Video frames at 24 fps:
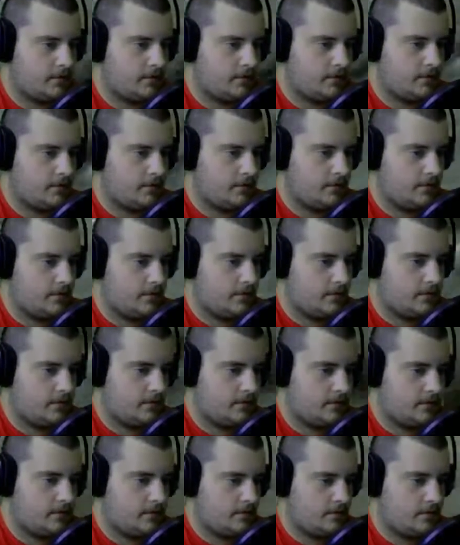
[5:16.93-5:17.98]

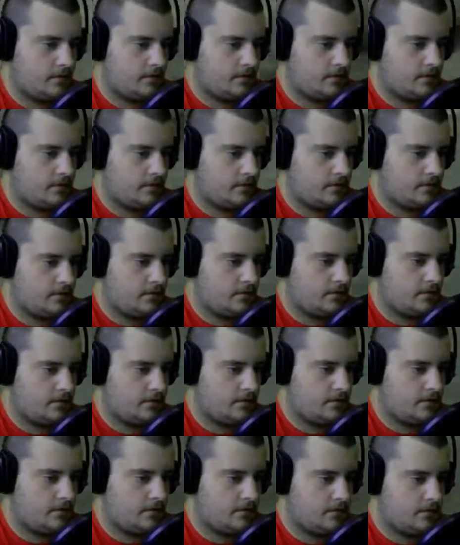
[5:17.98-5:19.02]

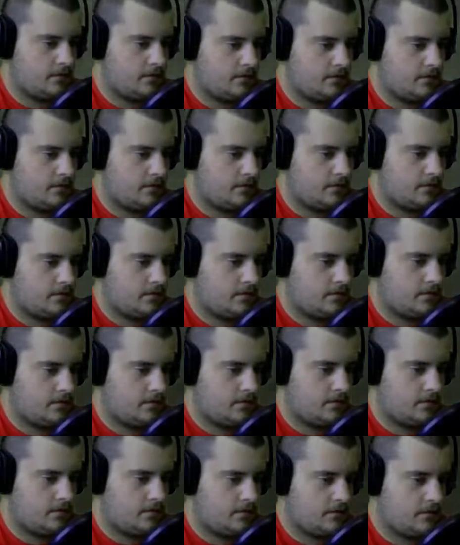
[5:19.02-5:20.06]

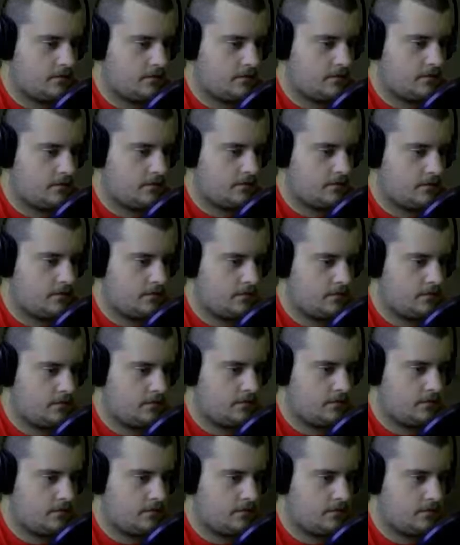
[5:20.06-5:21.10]

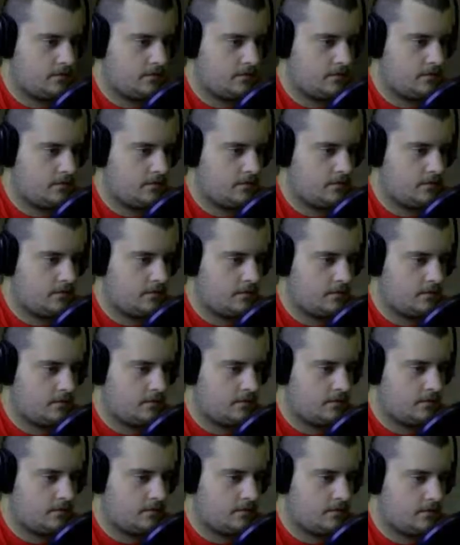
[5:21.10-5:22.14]

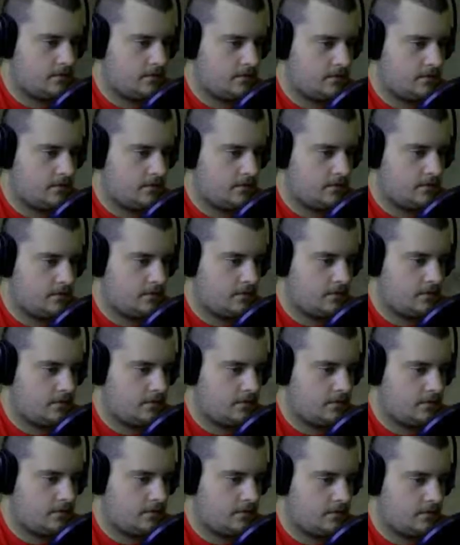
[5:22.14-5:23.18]

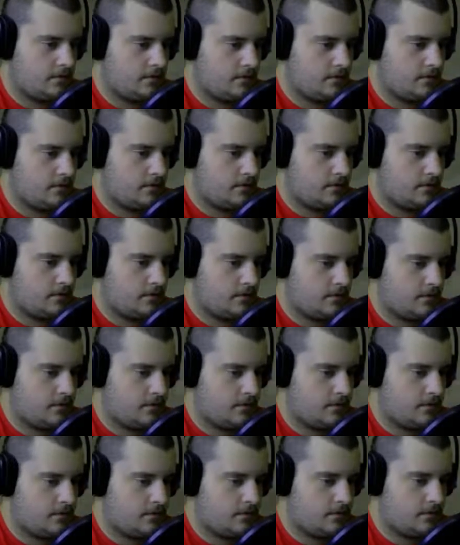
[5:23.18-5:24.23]

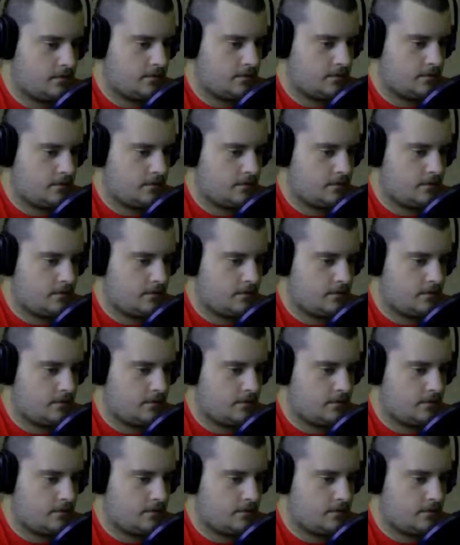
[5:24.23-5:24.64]
Nothing is said.